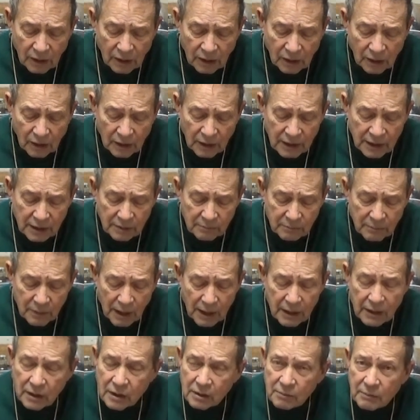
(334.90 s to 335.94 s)
It
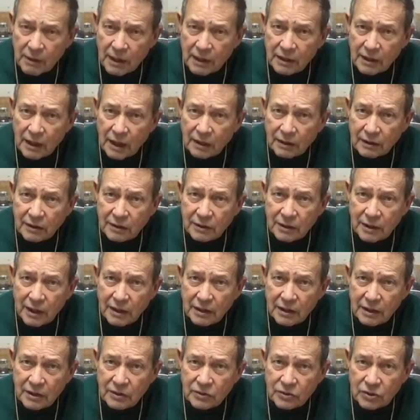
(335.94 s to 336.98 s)
may or may not
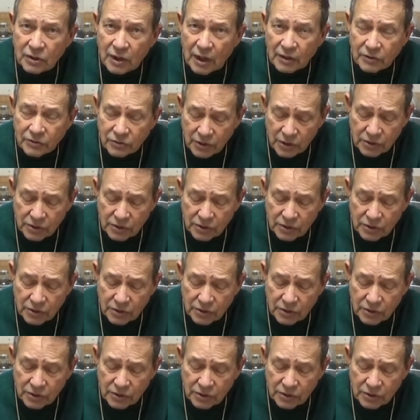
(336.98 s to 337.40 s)
contain insects.